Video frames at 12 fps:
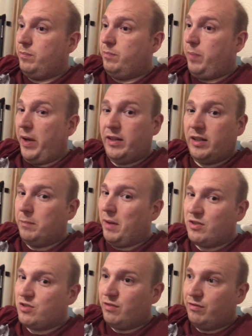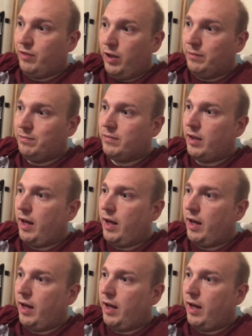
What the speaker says: Baker Mansion fun.